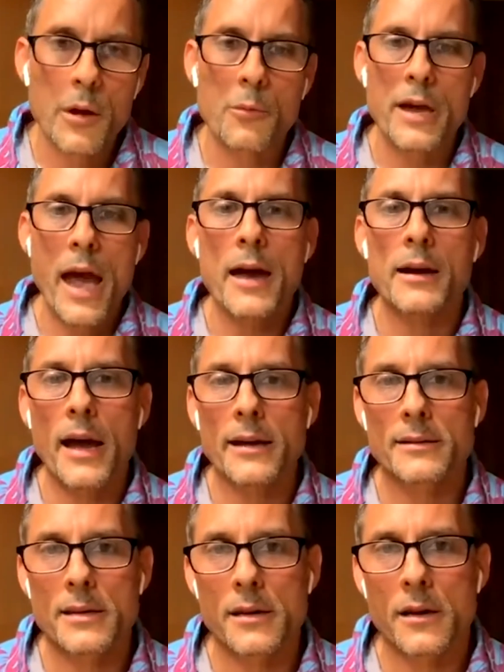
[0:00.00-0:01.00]
We had an
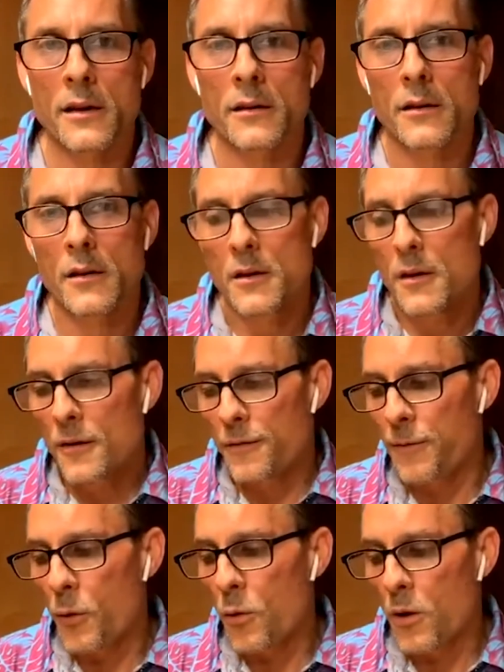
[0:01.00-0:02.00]
idea
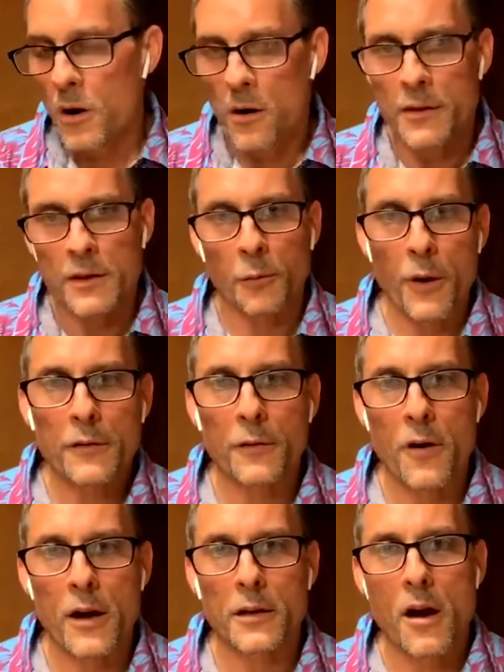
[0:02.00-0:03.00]
for this
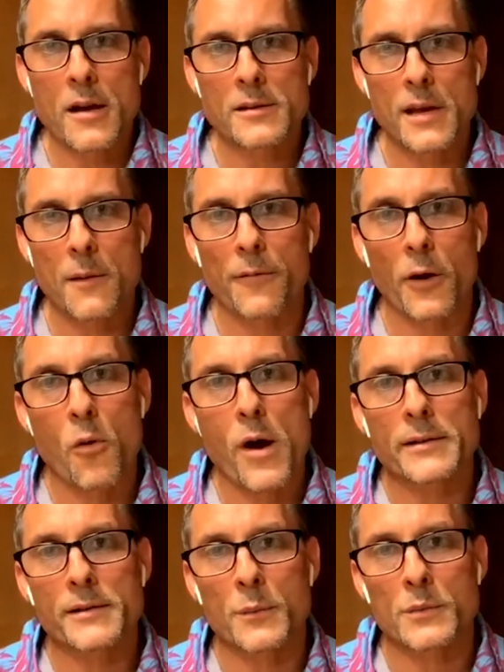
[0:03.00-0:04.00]
restaurant concept for
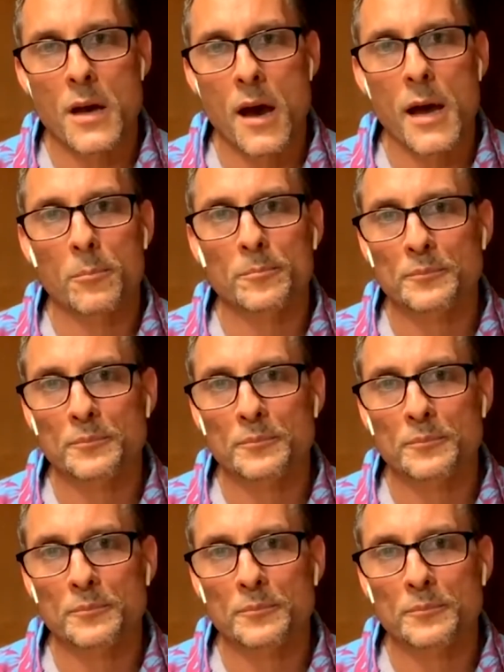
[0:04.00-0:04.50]
quite some time.